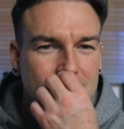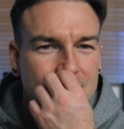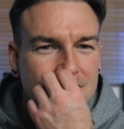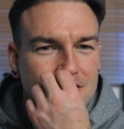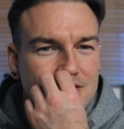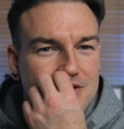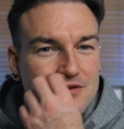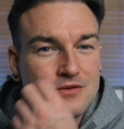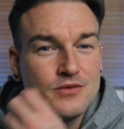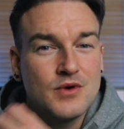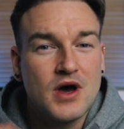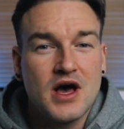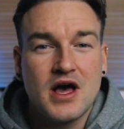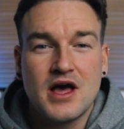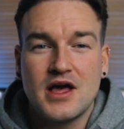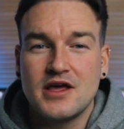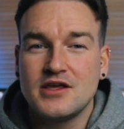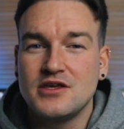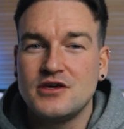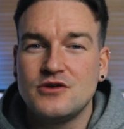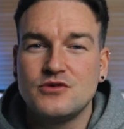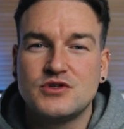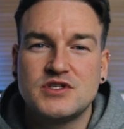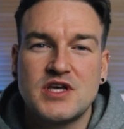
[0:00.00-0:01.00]

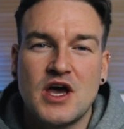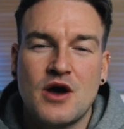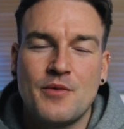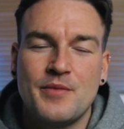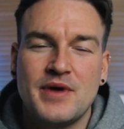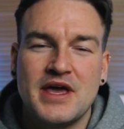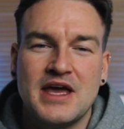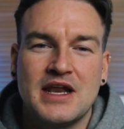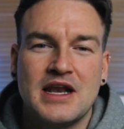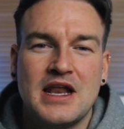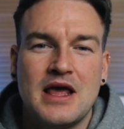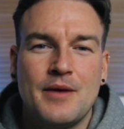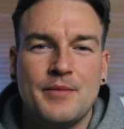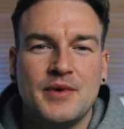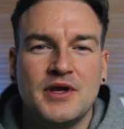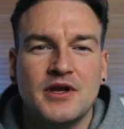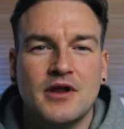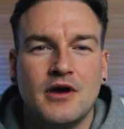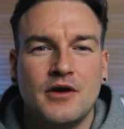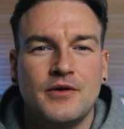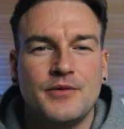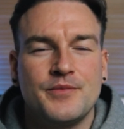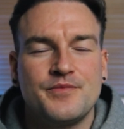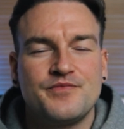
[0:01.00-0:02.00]
You tell me and let me
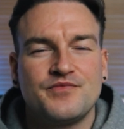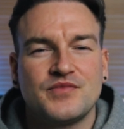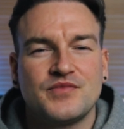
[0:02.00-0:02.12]
know.